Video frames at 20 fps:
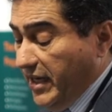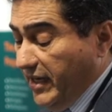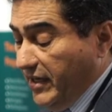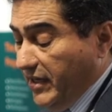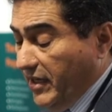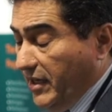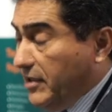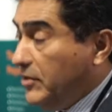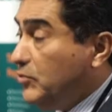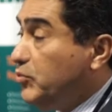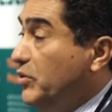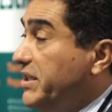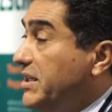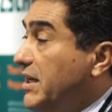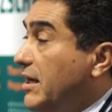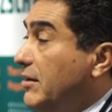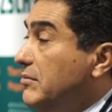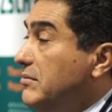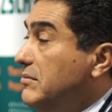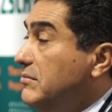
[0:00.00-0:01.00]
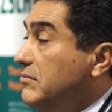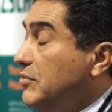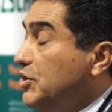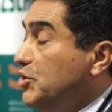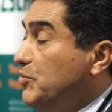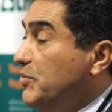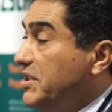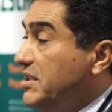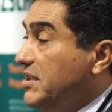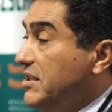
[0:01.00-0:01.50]
current went down,
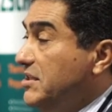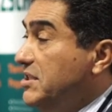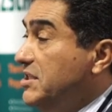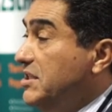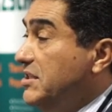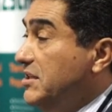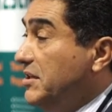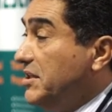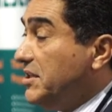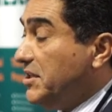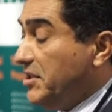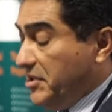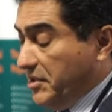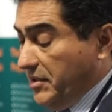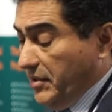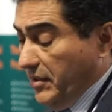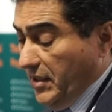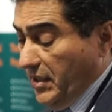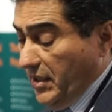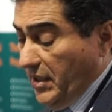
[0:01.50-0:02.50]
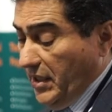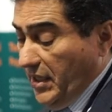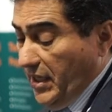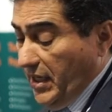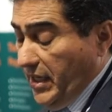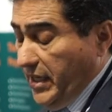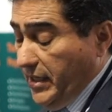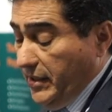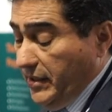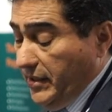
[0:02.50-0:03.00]
which means the resistance increased.
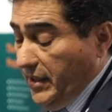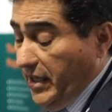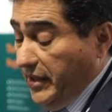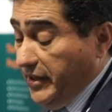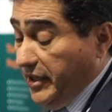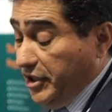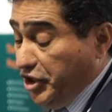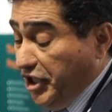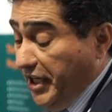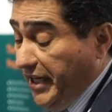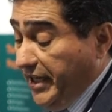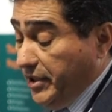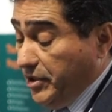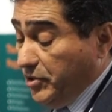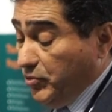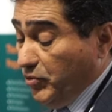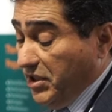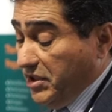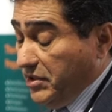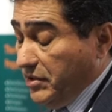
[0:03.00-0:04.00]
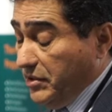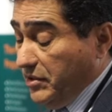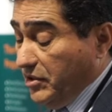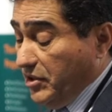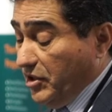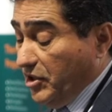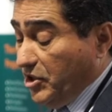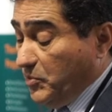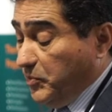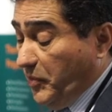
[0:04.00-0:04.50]
And the change was
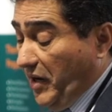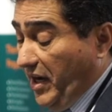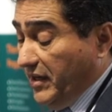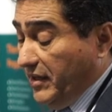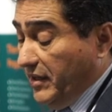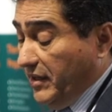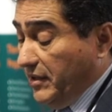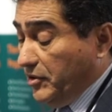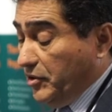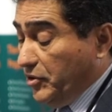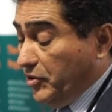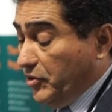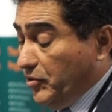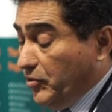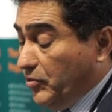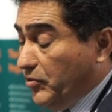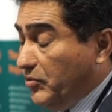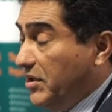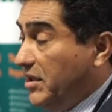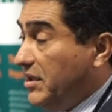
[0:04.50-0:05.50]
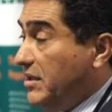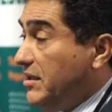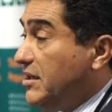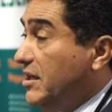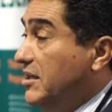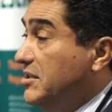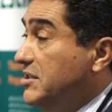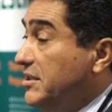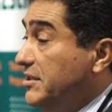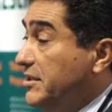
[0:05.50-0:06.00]
corresponding to the
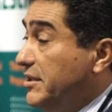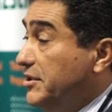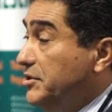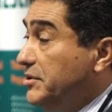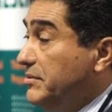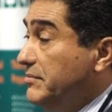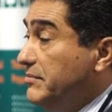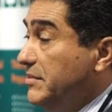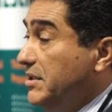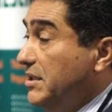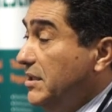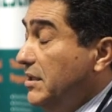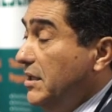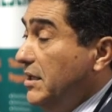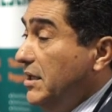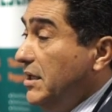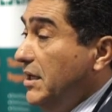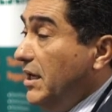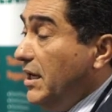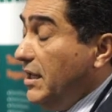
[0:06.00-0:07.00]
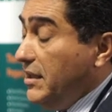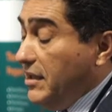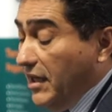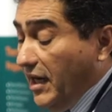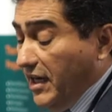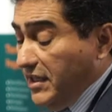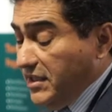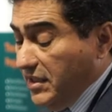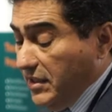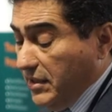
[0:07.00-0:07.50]
concentration. And the
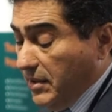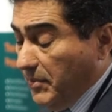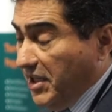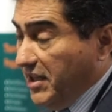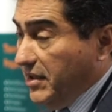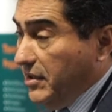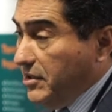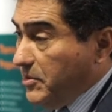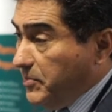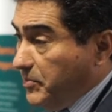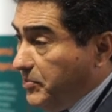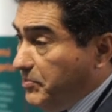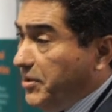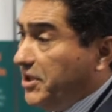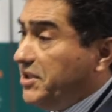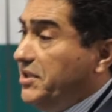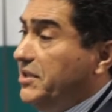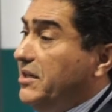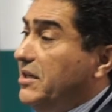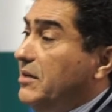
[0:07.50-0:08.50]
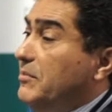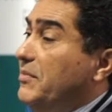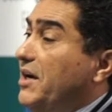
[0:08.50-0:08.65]
nice thing about this particular